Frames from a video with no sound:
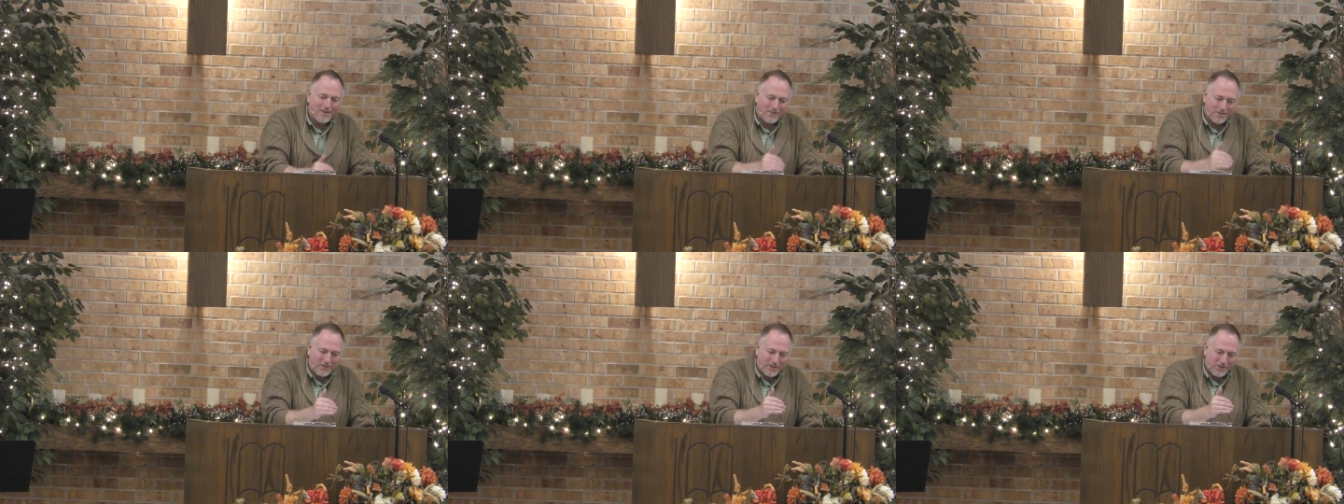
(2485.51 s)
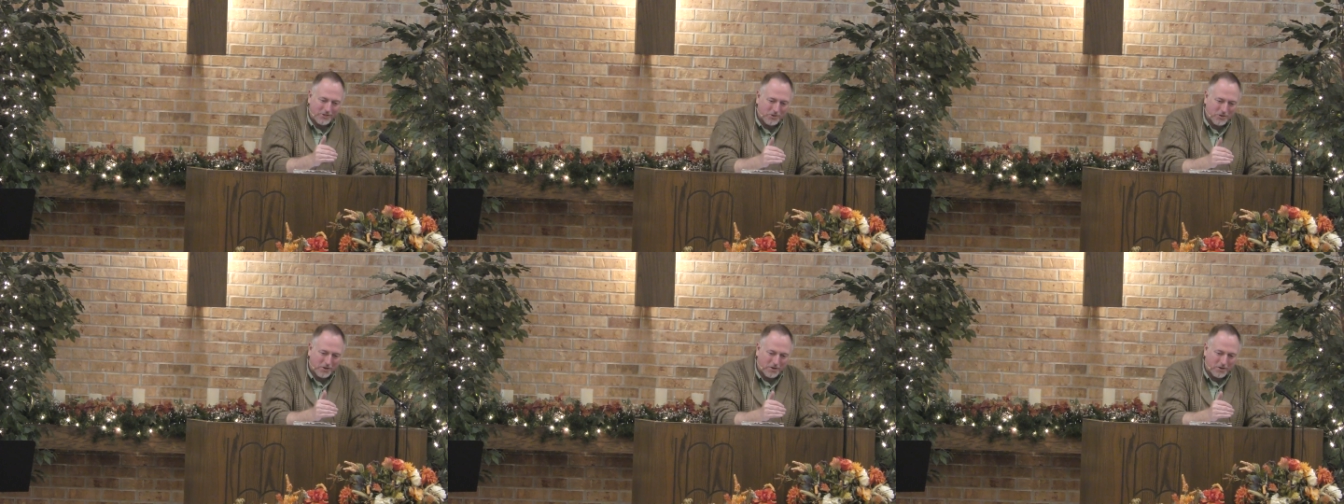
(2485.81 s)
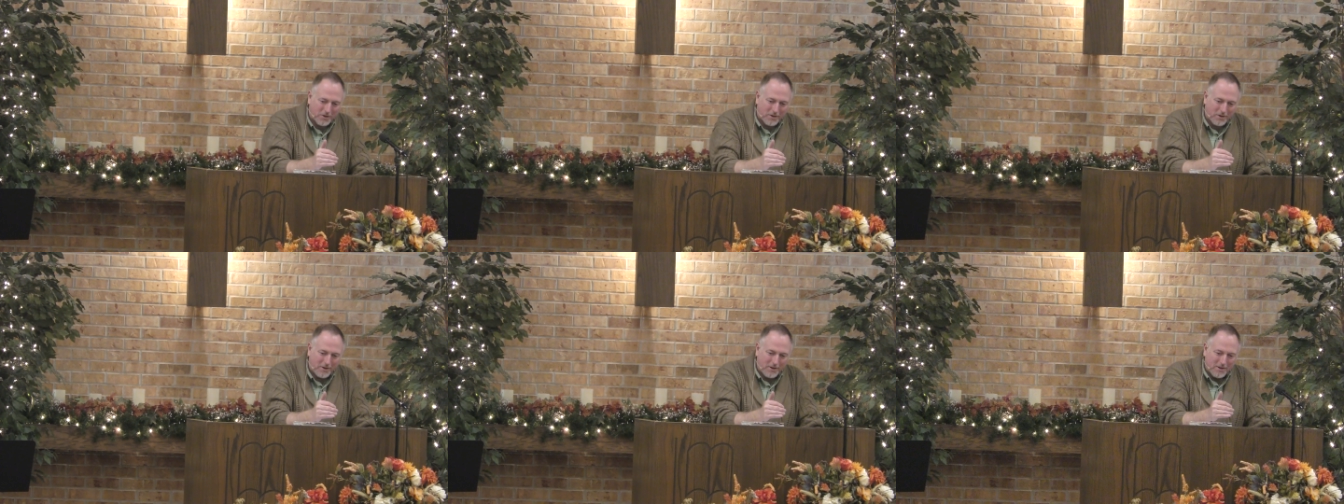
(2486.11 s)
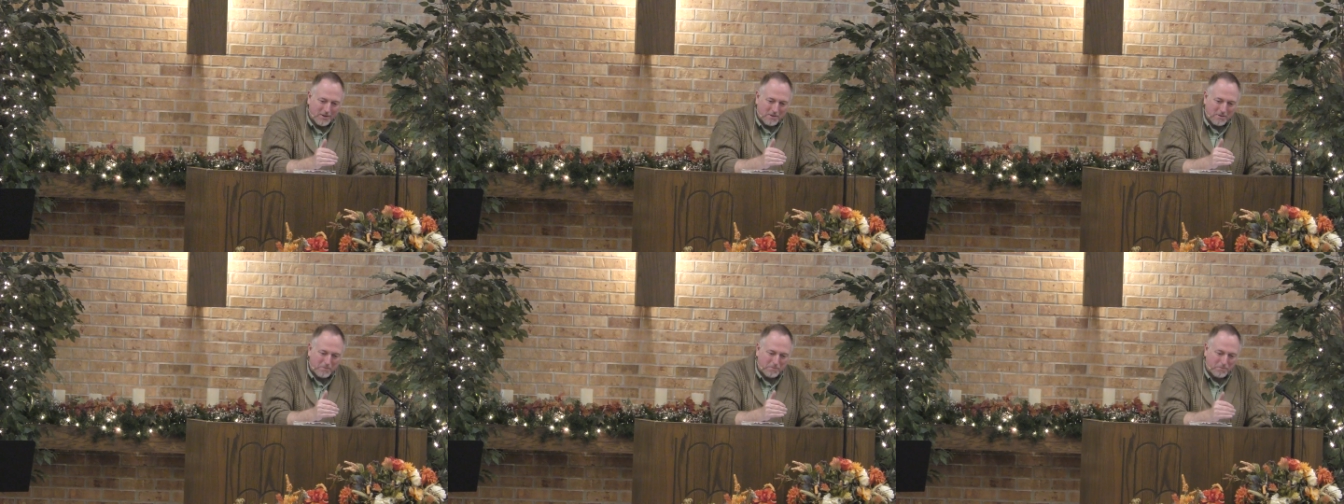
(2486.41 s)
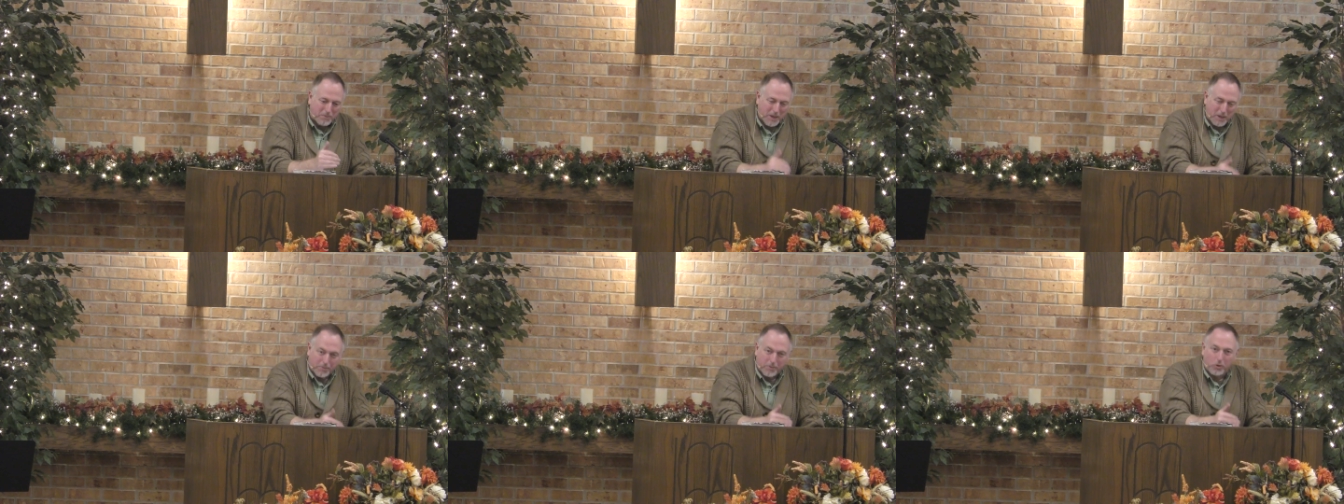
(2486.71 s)
These are
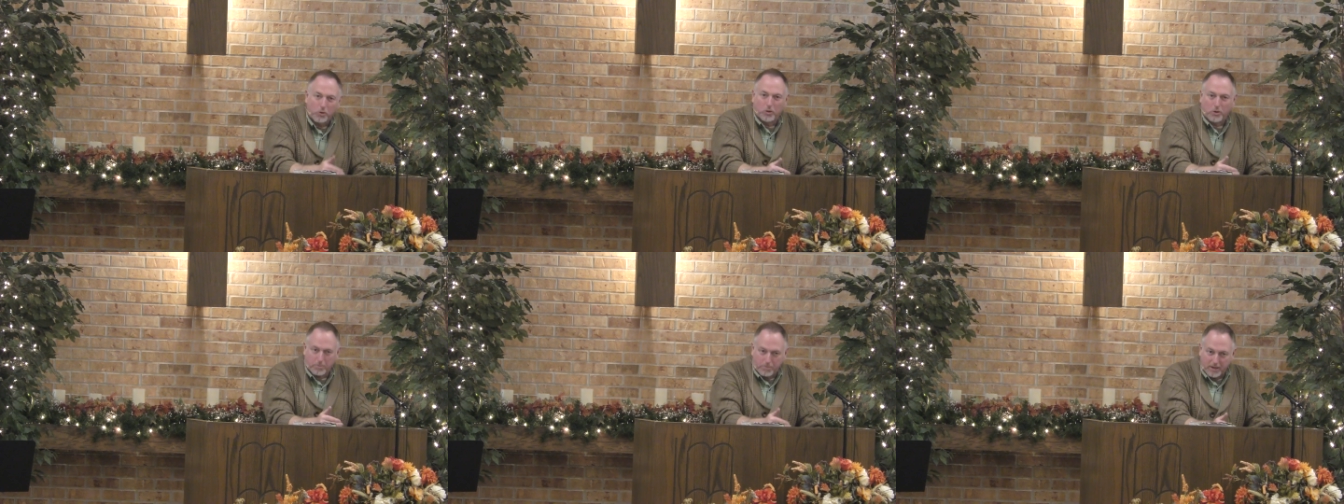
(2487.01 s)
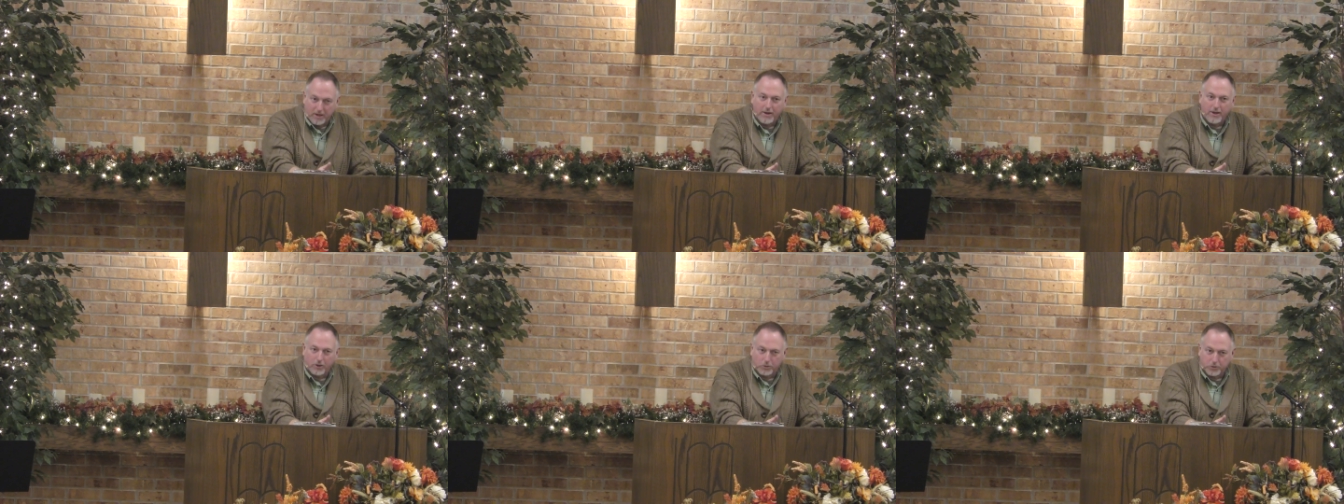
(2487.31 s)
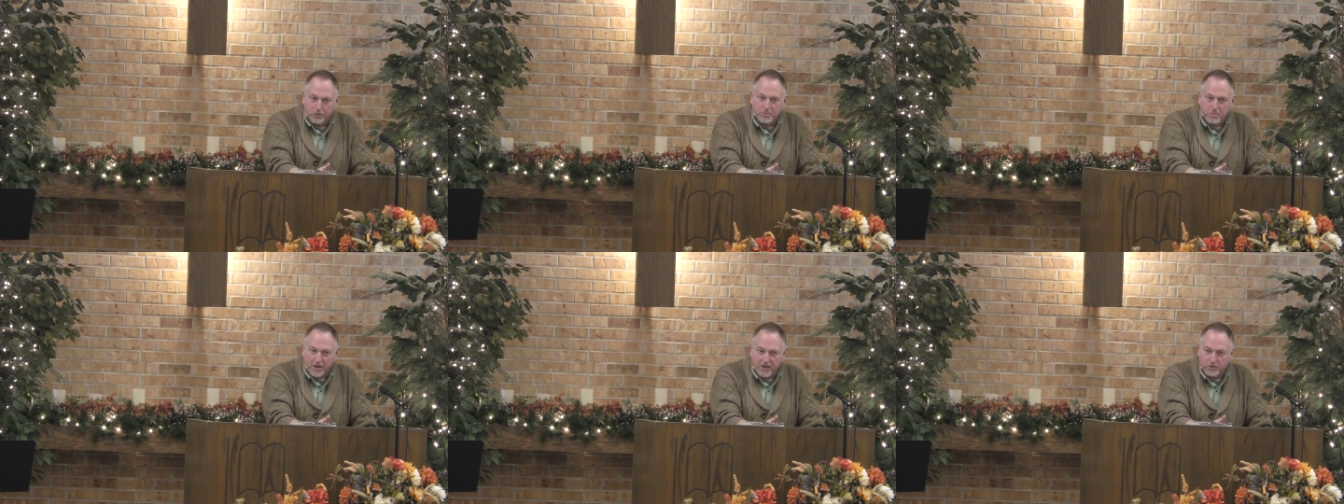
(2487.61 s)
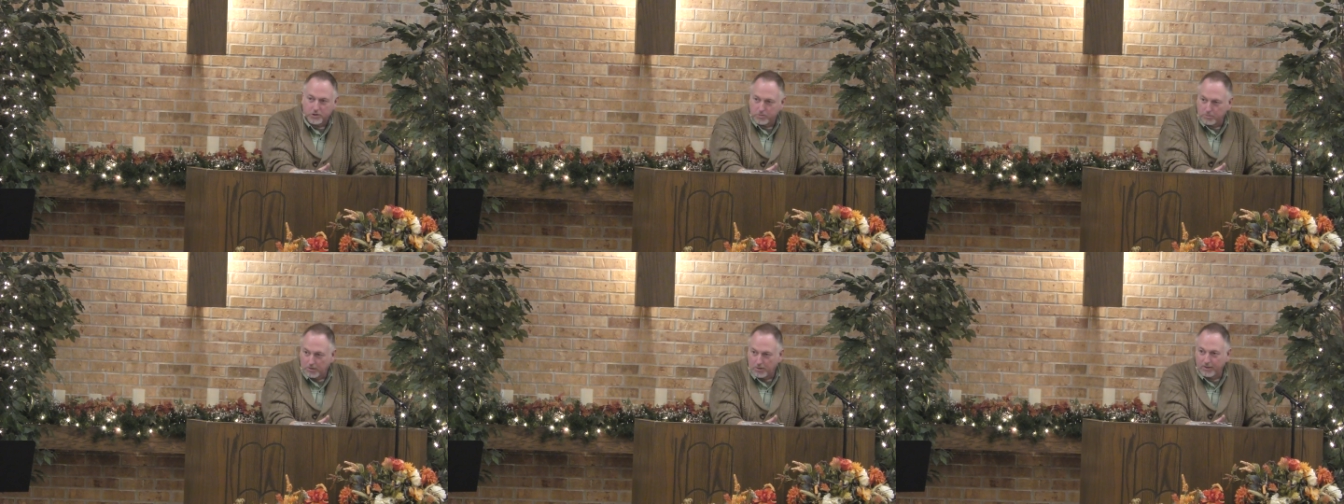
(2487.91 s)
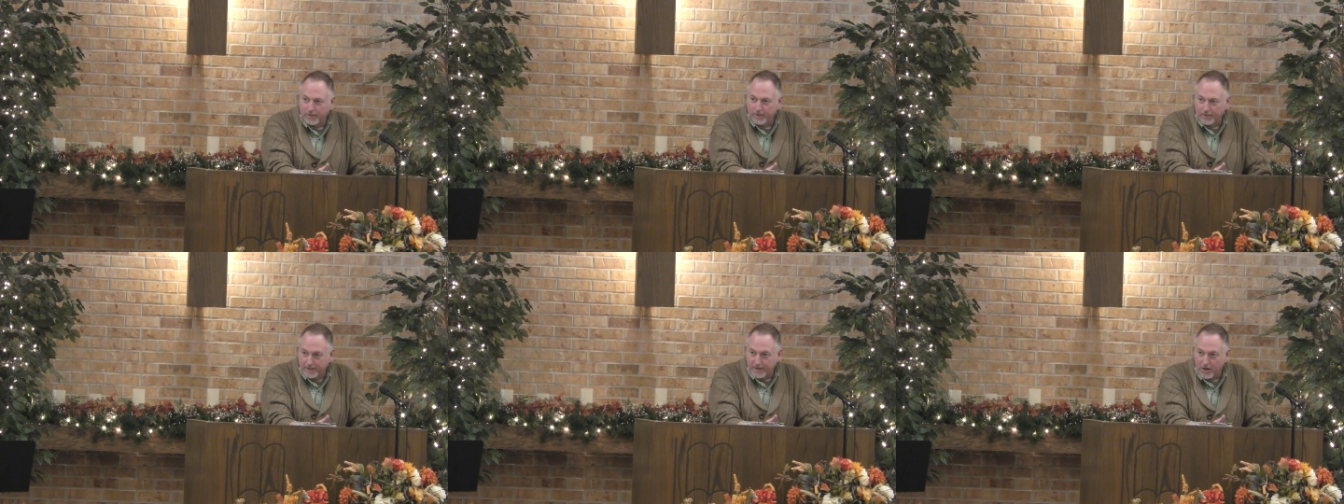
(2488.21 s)
people who are being held
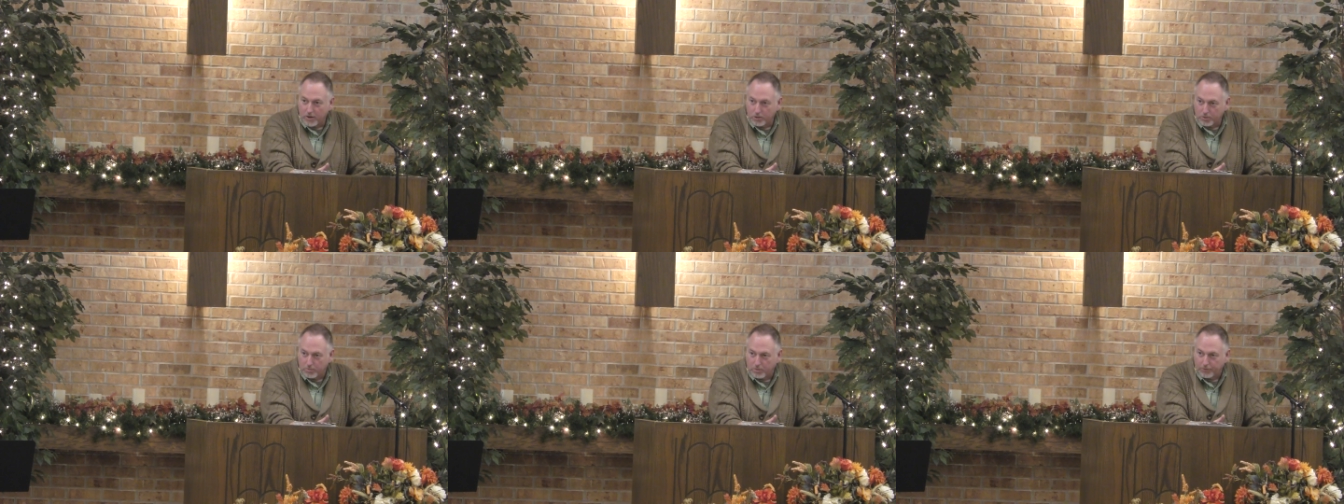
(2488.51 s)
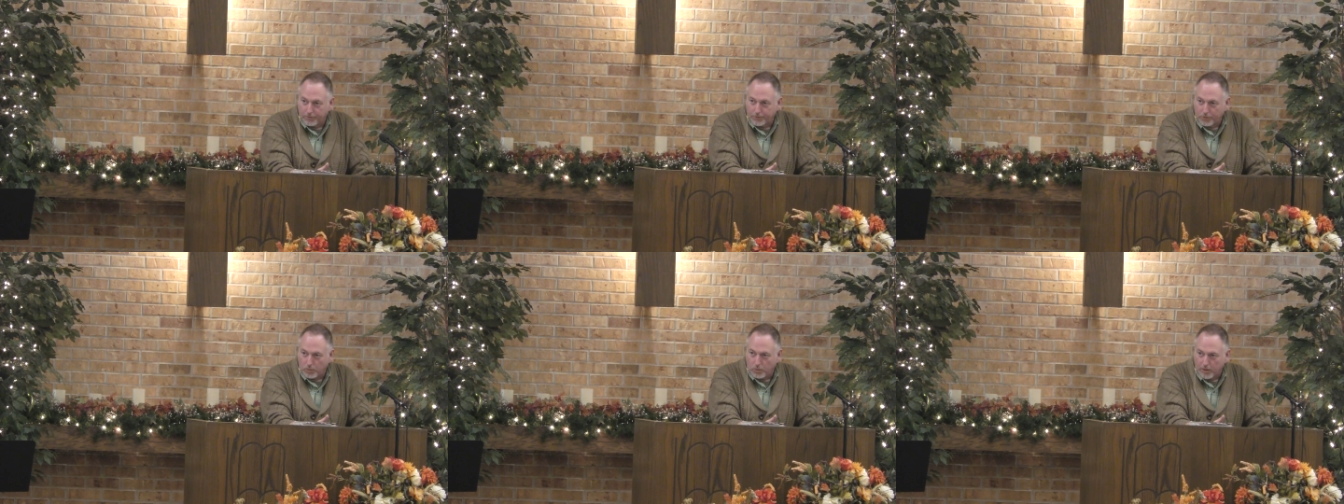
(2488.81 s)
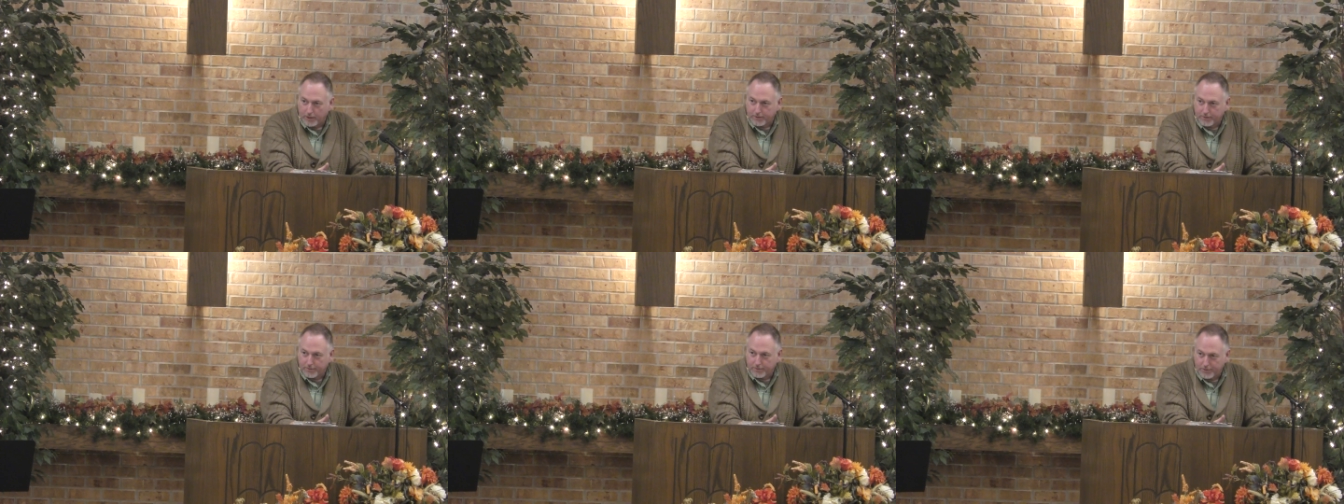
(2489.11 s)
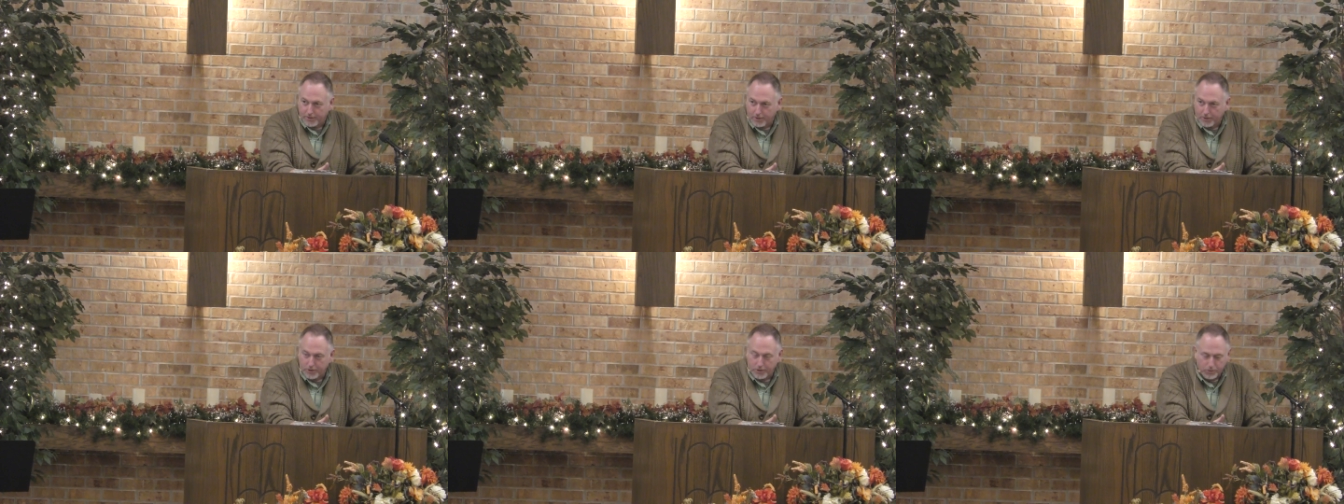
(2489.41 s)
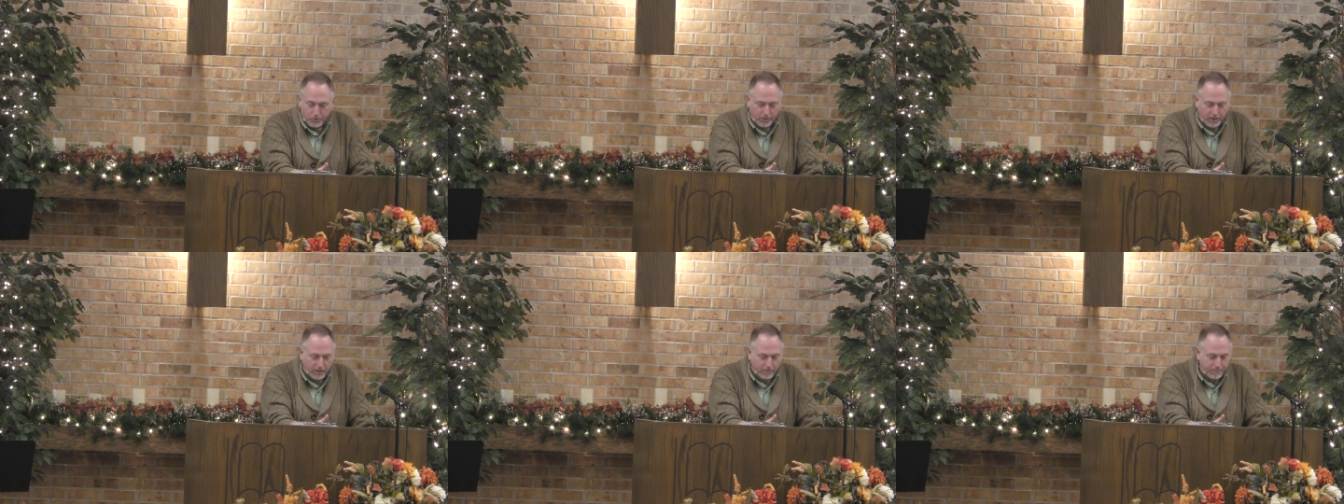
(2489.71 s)
responsible and accountable for what they're
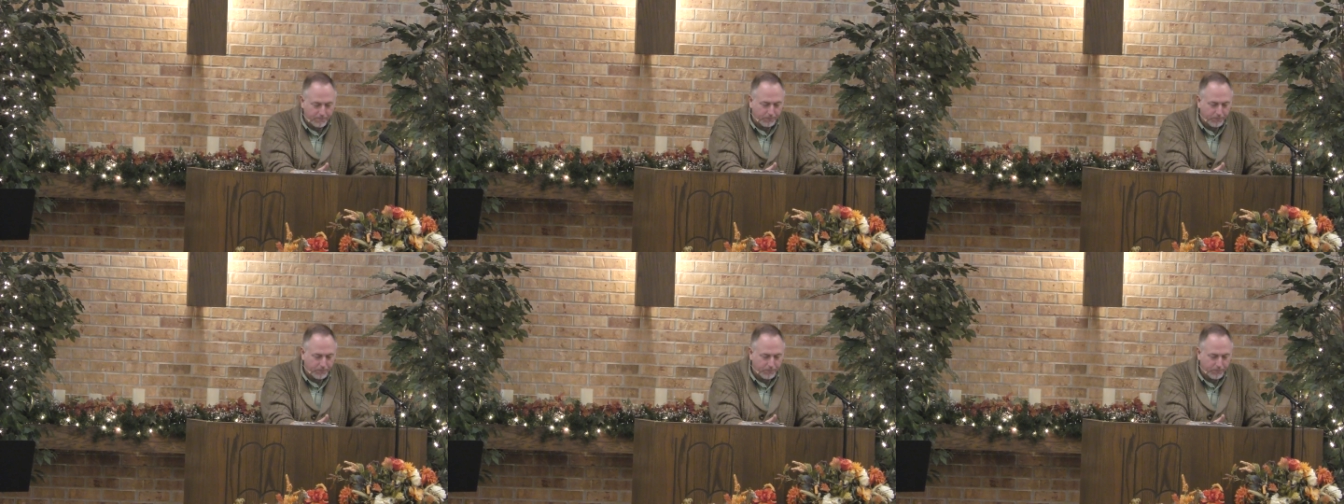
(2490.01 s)
doing.